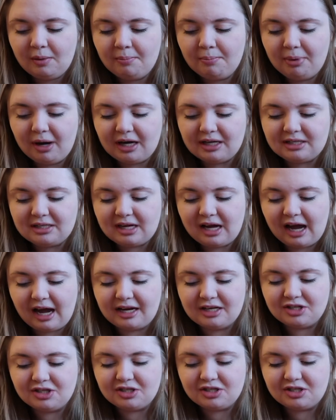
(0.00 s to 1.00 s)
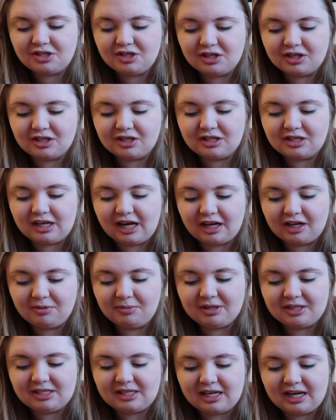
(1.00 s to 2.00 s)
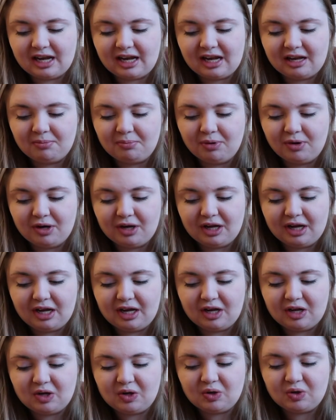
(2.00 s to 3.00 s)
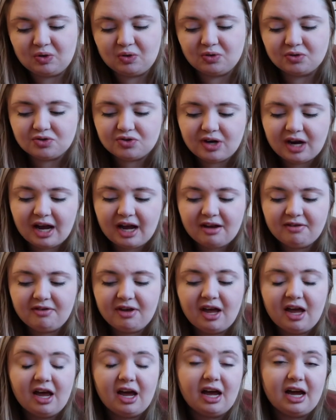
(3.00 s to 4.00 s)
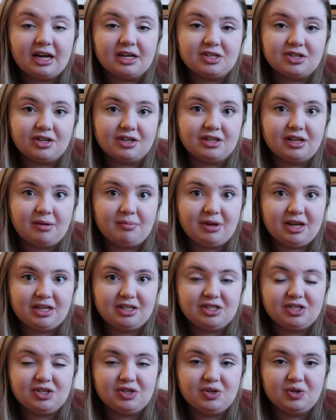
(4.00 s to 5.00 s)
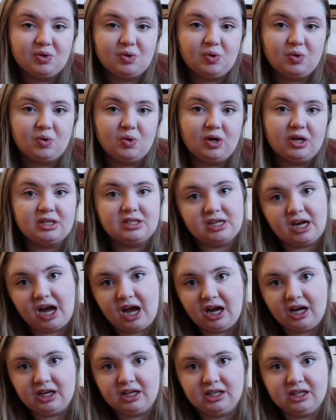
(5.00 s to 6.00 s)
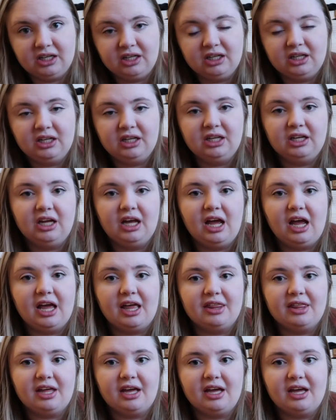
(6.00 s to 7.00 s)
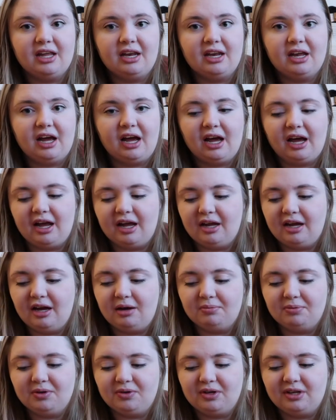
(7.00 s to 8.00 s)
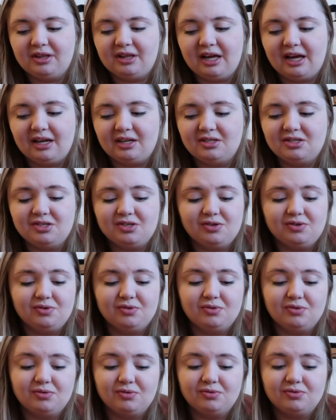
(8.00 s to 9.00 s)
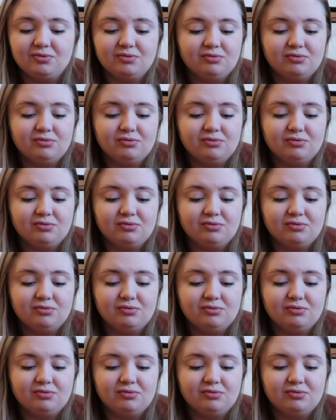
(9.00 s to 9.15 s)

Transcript: But I just took the documents that I had put in Google Drive, I turned them into a doc, and then I uploaded that to